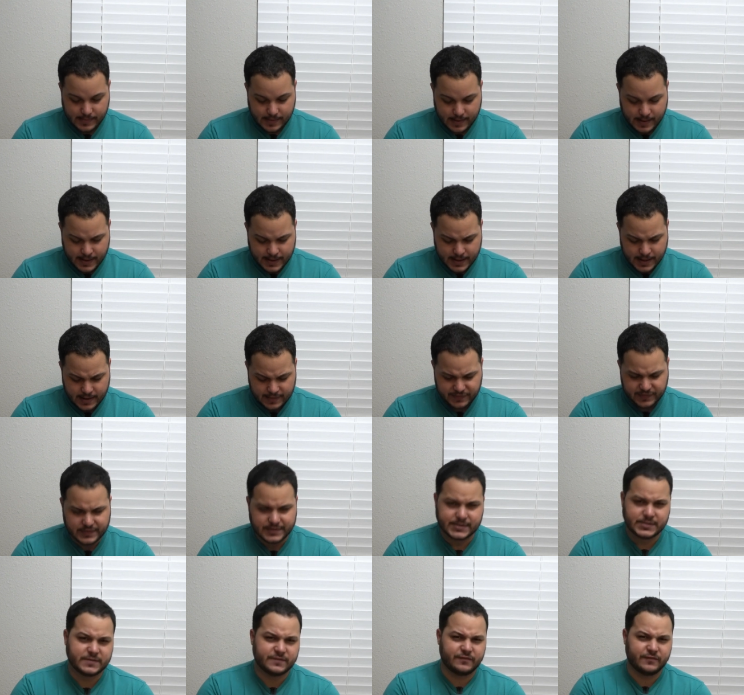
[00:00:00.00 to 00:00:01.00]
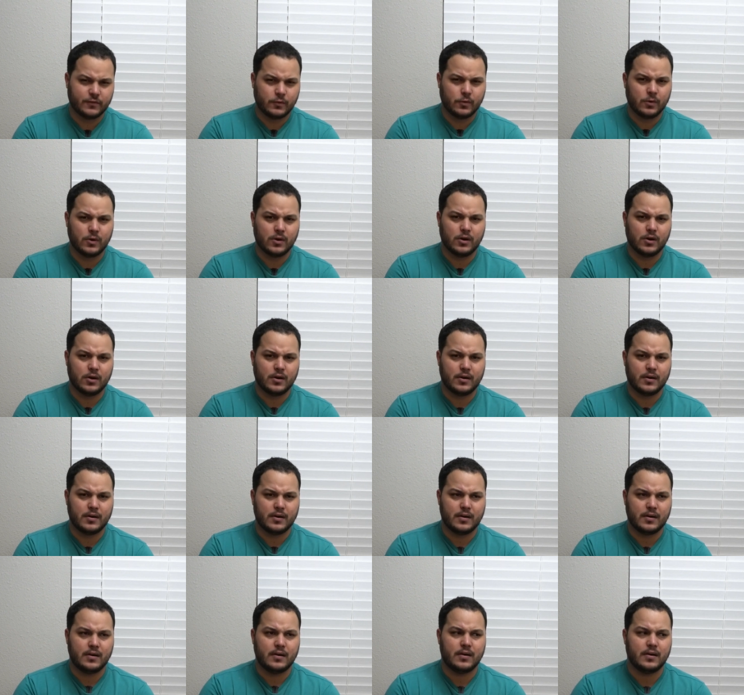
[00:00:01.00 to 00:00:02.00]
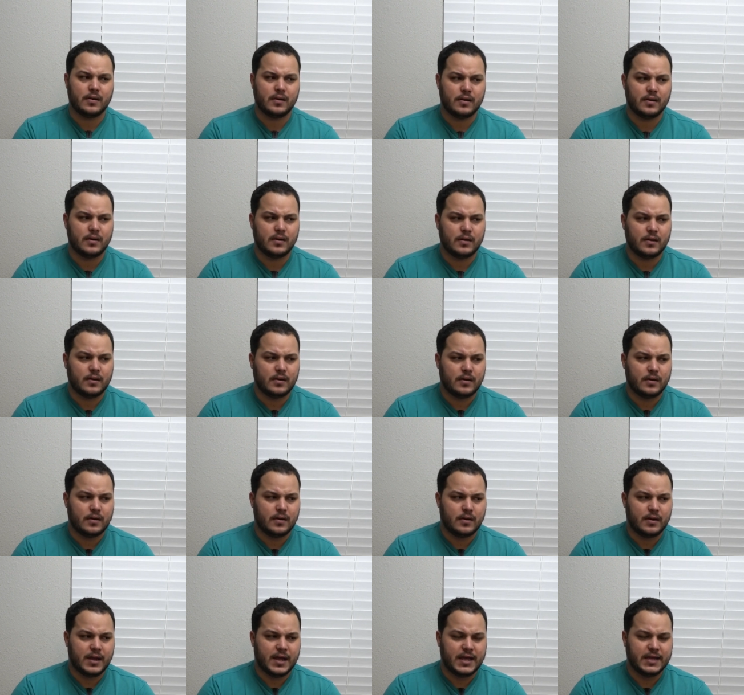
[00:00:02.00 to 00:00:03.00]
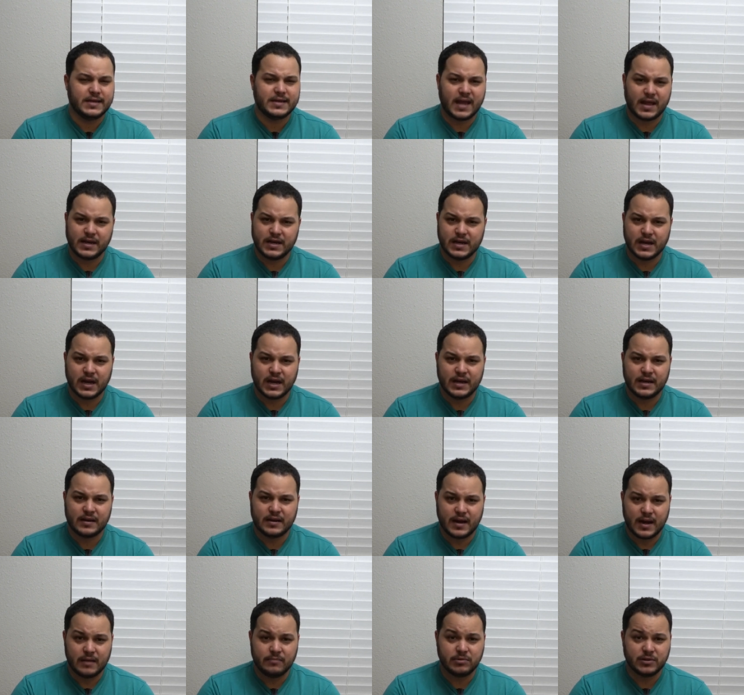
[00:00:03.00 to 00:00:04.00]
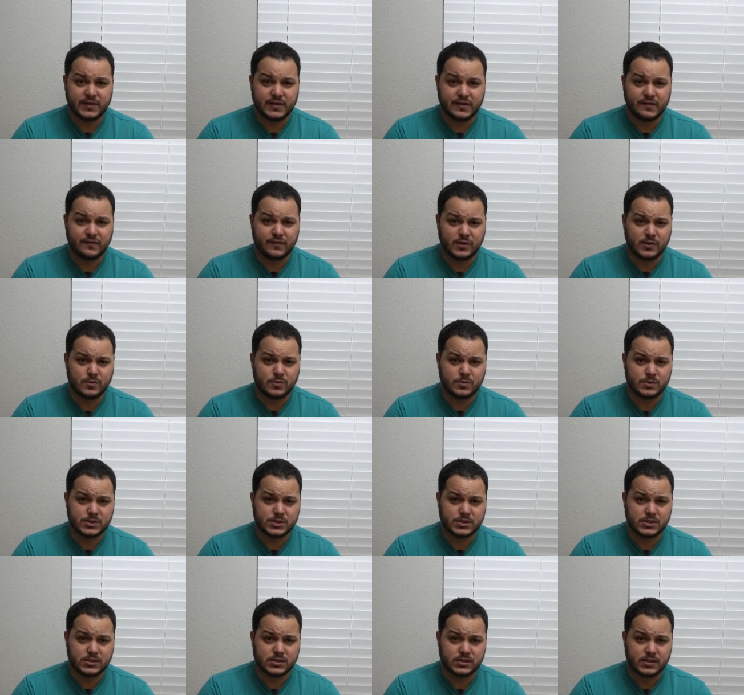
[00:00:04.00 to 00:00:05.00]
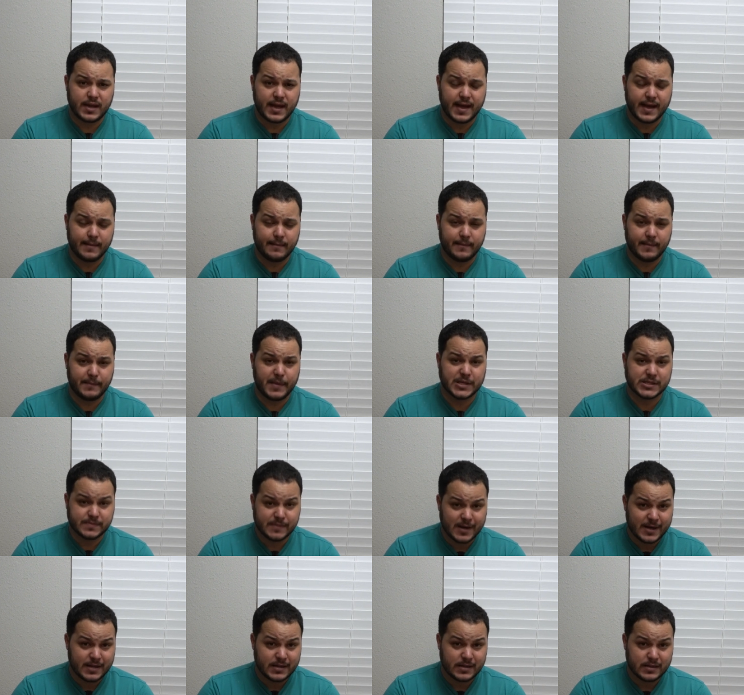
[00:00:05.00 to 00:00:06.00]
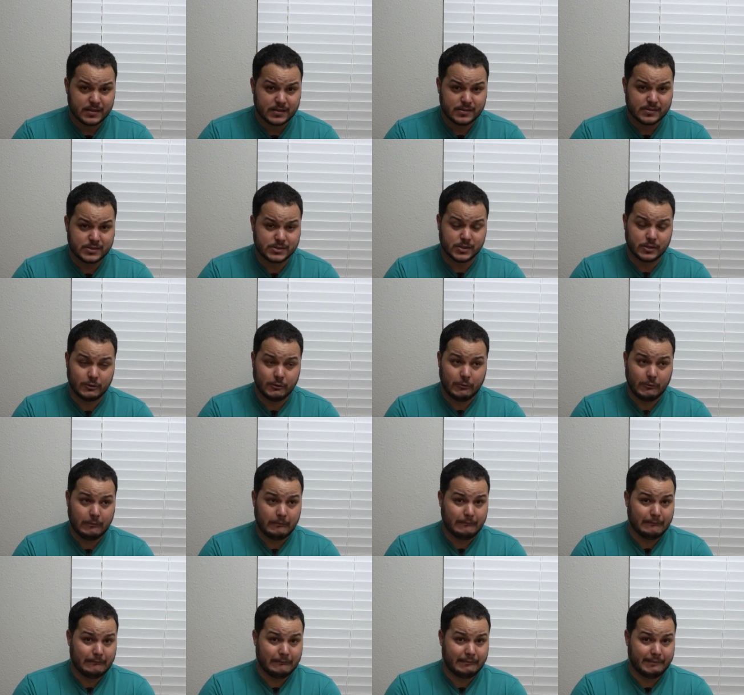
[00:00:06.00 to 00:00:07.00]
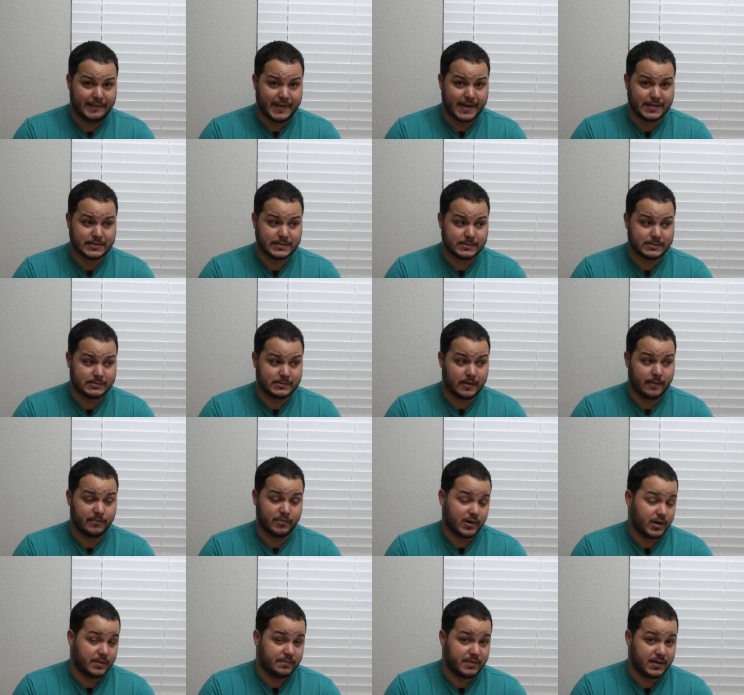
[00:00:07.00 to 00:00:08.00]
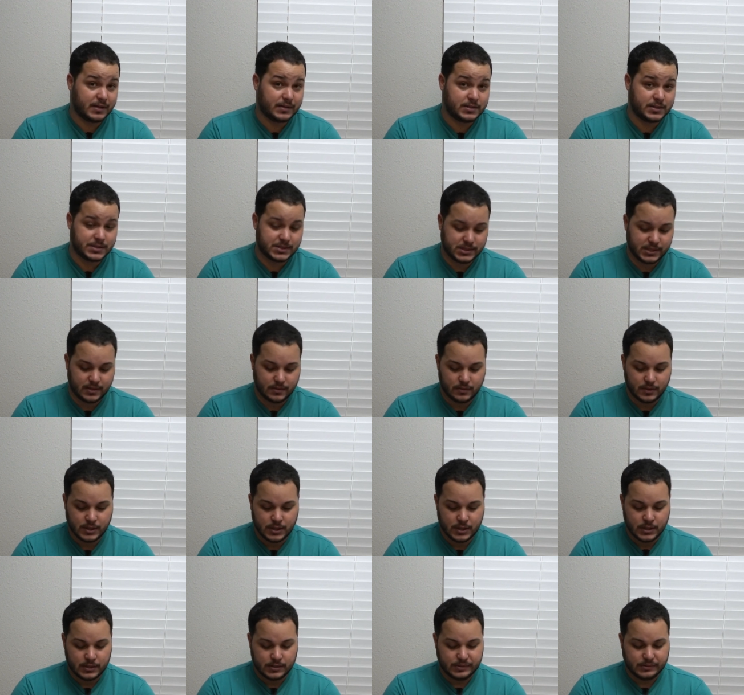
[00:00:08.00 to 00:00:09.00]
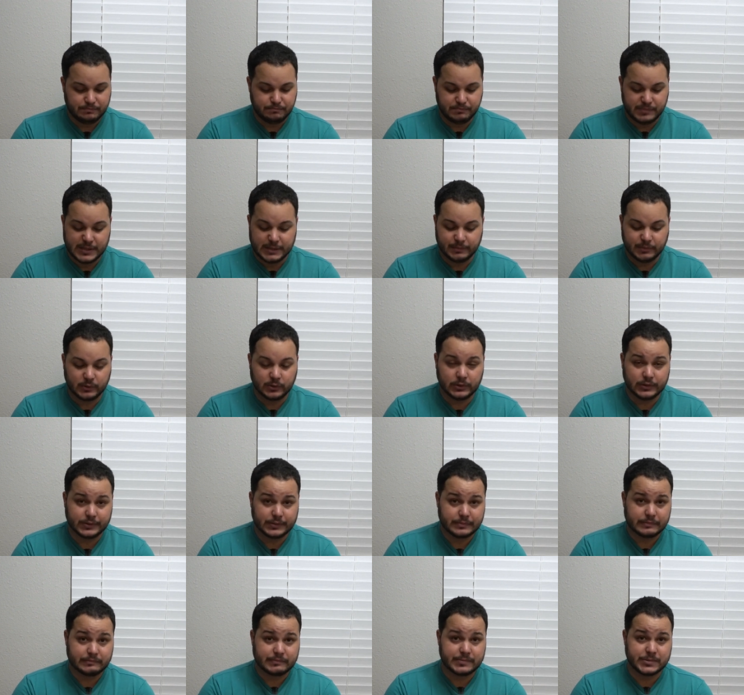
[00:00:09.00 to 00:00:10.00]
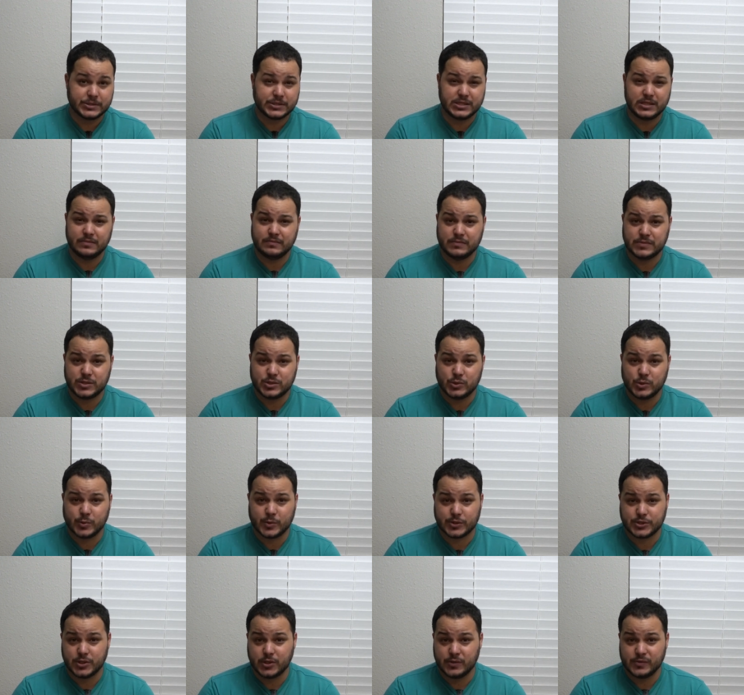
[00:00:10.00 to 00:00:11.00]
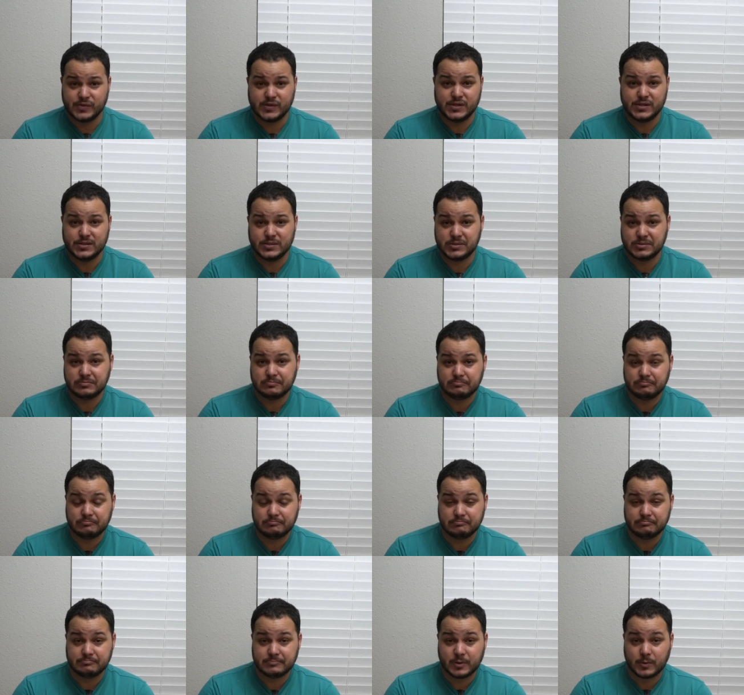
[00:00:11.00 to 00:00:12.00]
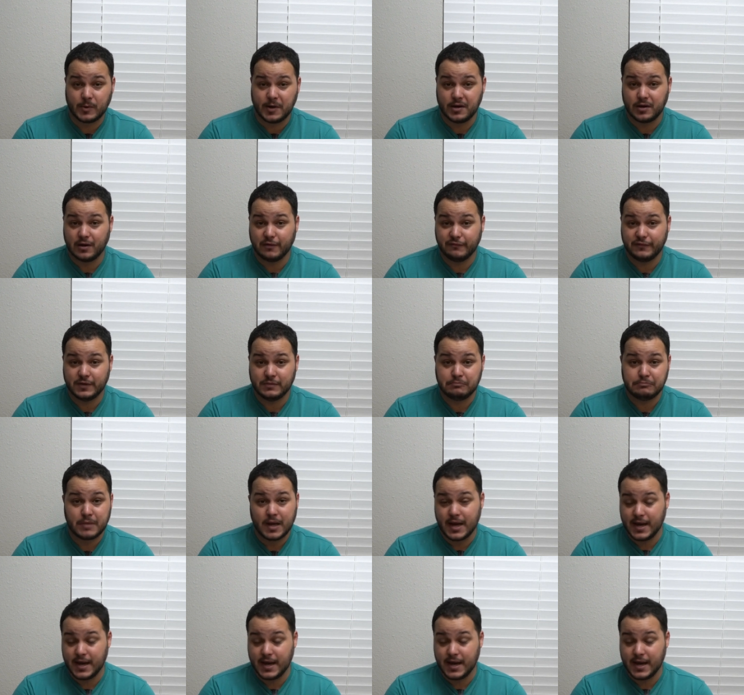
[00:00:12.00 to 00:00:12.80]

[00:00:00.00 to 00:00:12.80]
I got this for $8.99, I believe, used at Best Buy, so that's a pretty big discount. People seem to return these quite often.